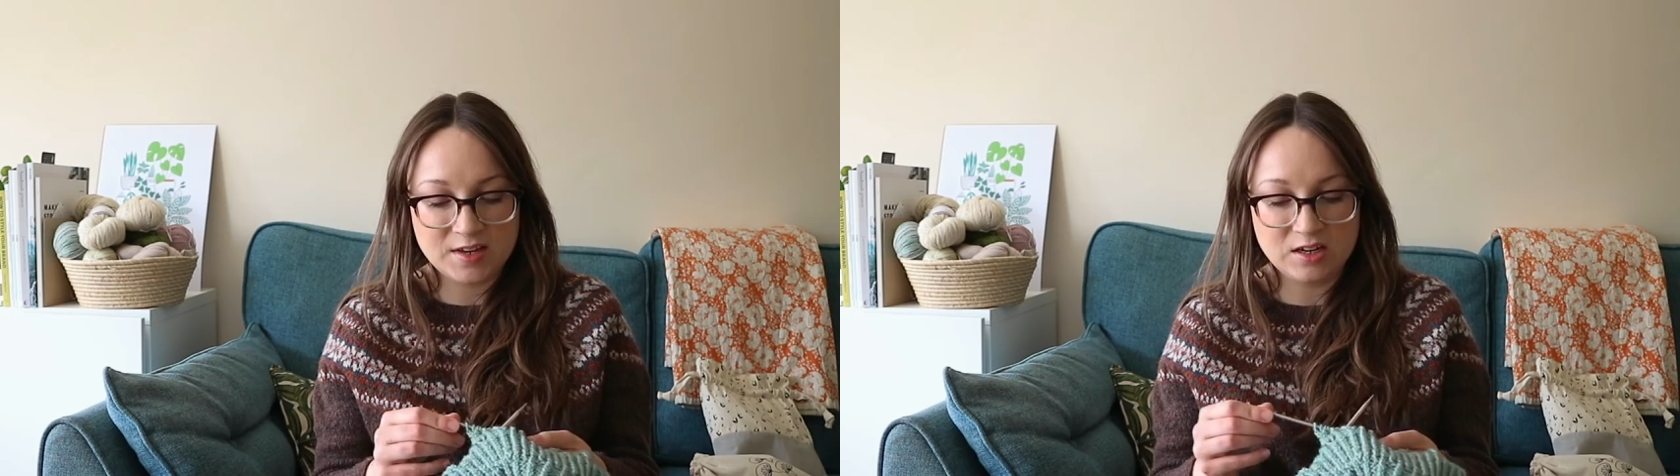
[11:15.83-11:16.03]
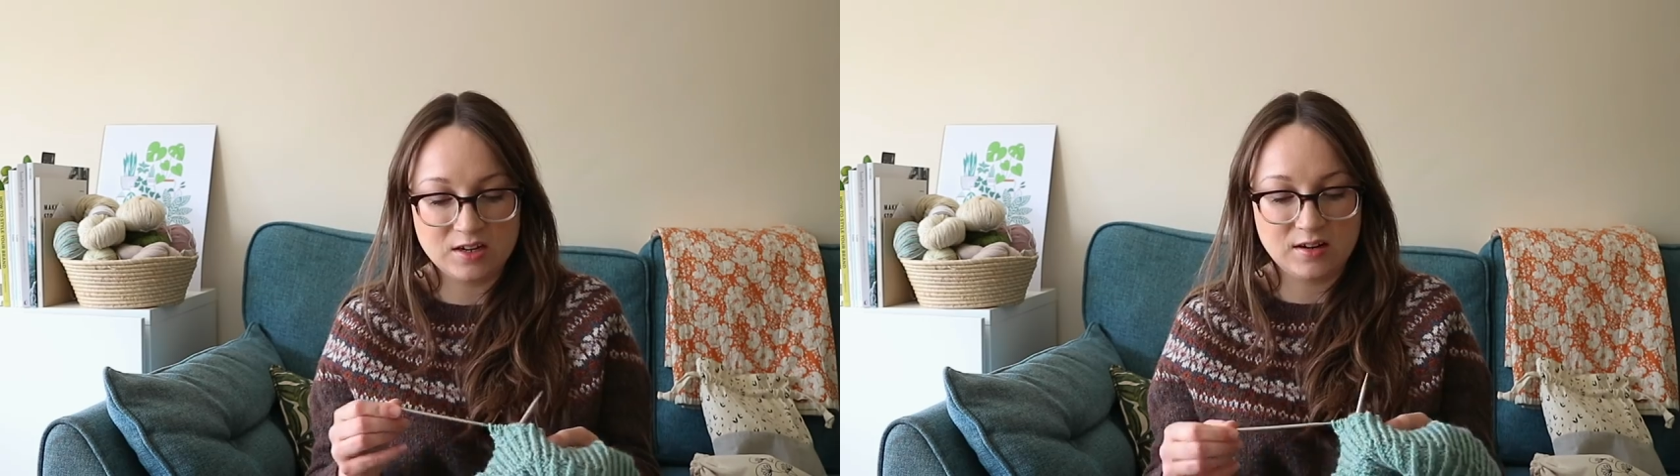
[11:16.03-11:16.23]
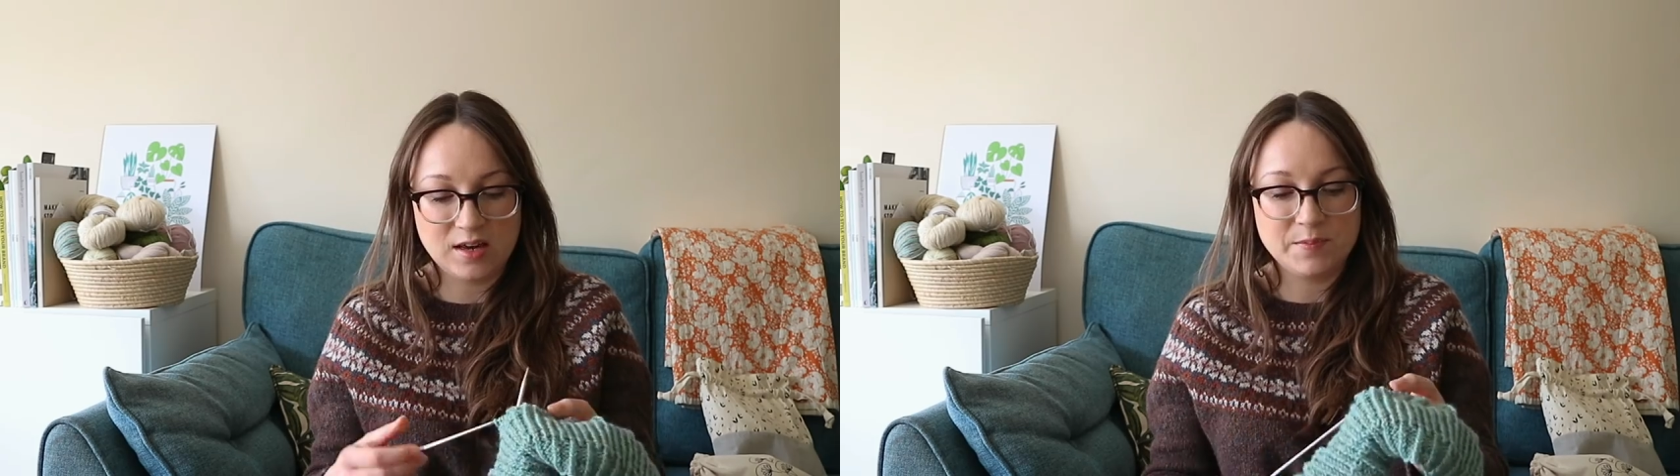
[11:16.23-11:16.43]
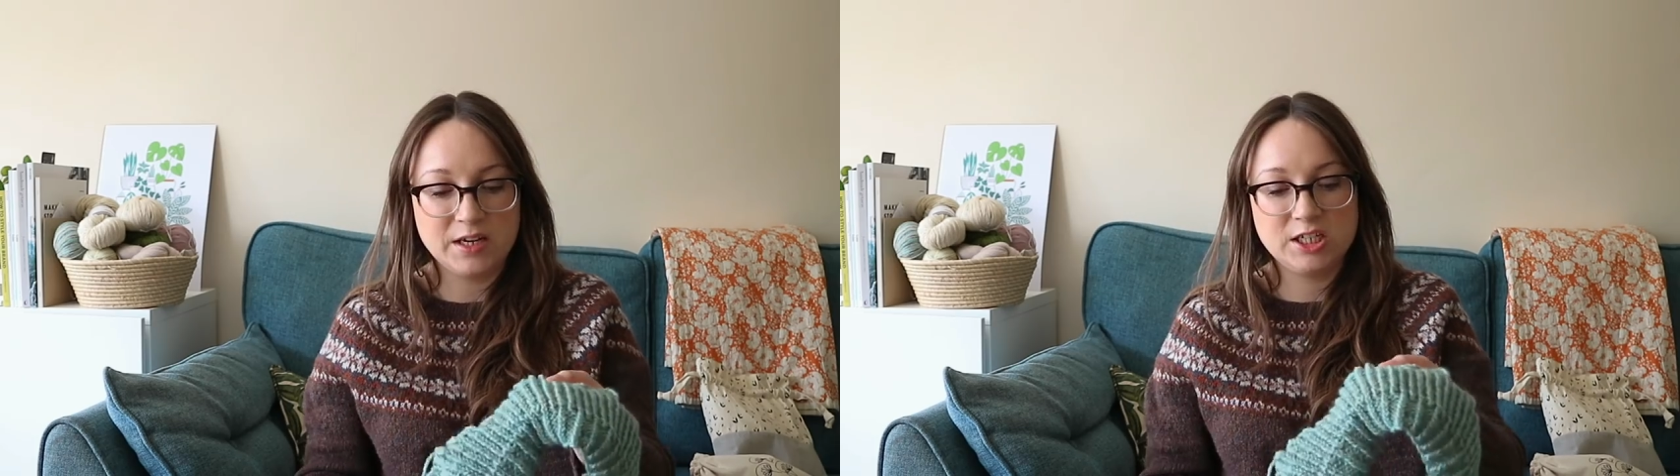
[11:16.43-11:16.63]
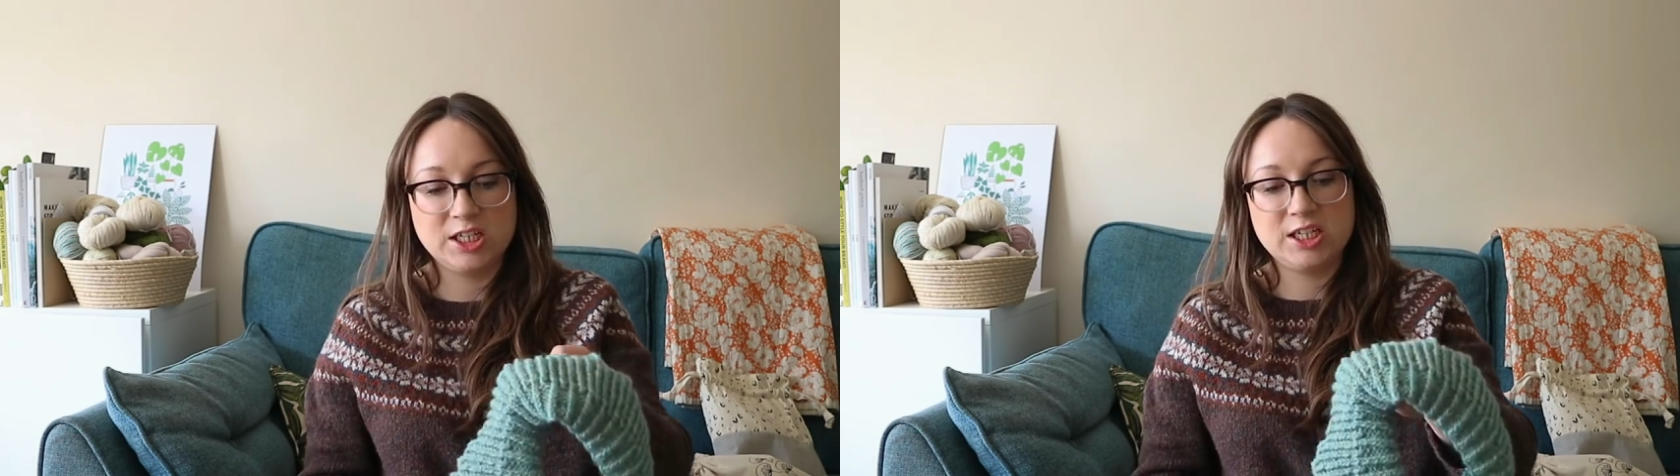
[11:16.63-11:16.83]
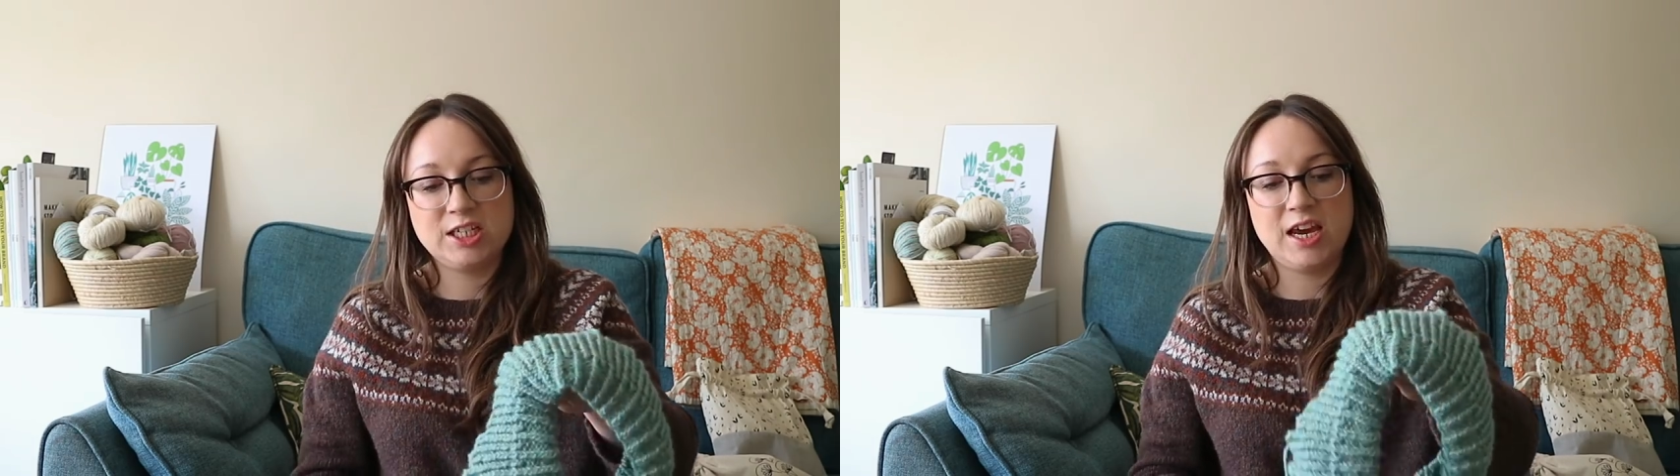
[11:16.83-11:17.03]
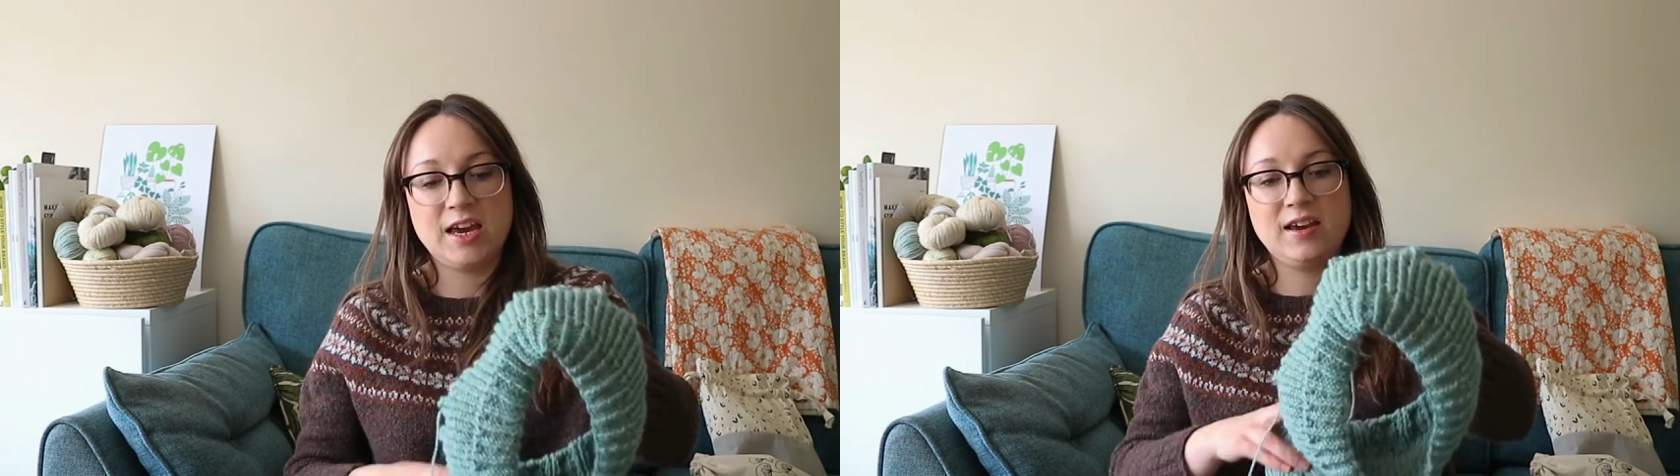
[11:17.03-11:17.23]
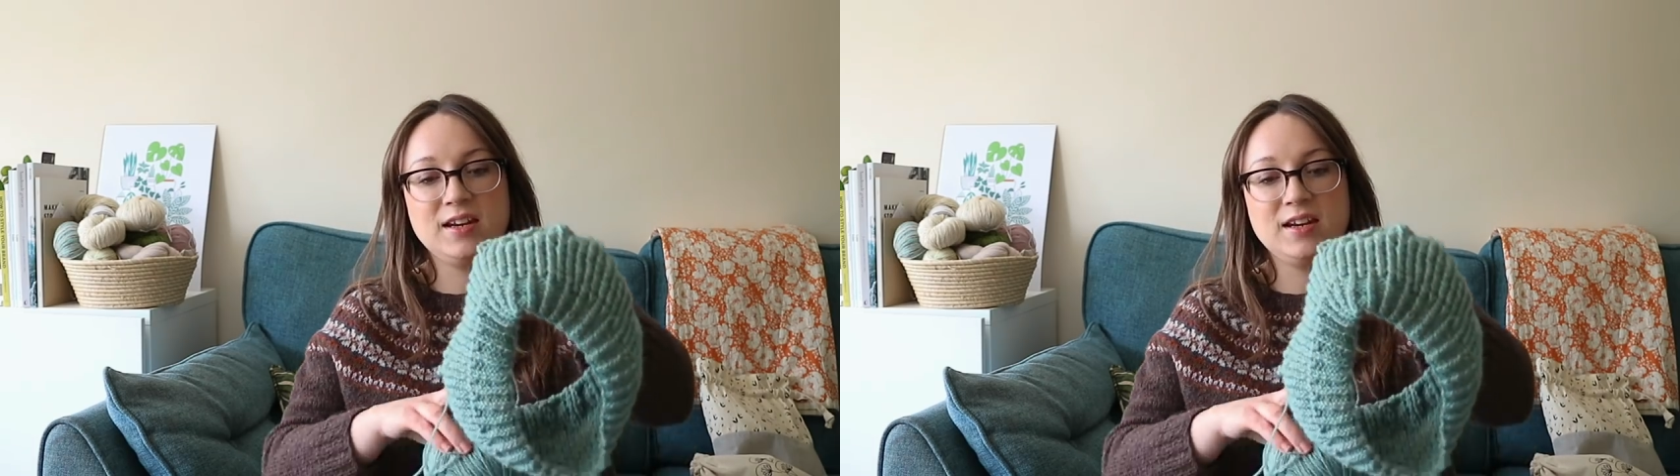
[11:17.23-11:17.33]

look like much just yet.